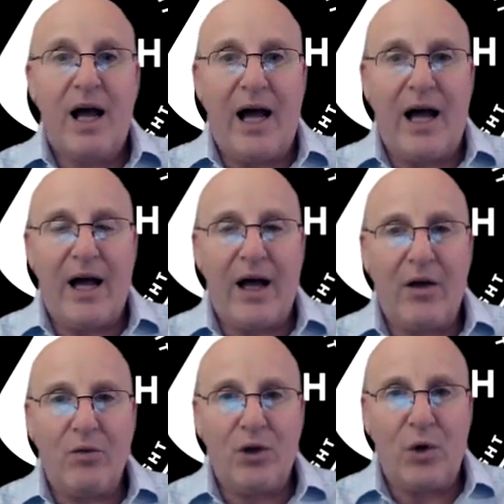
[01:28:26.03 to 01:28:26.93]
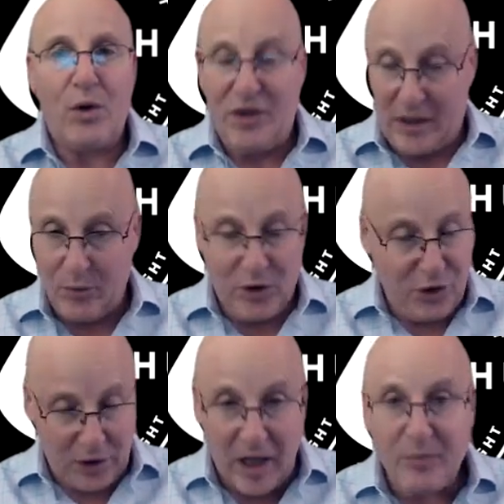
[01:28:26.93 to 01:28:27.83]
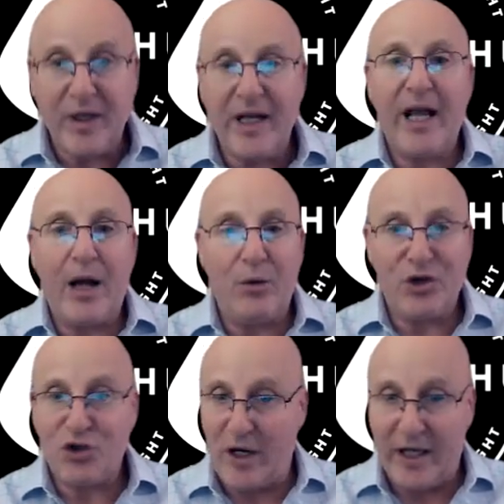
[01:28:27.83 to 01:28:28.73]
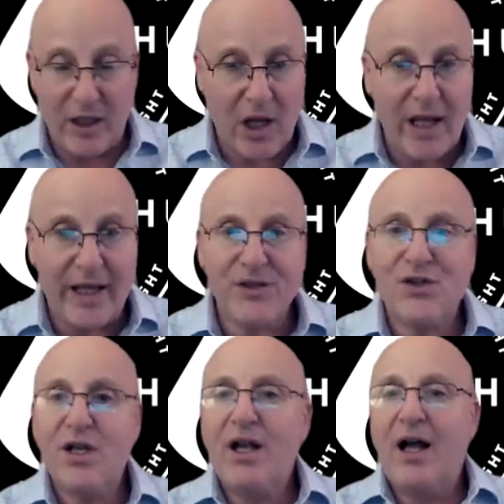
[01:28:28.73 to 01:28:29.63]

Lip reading: with your company and with training clients.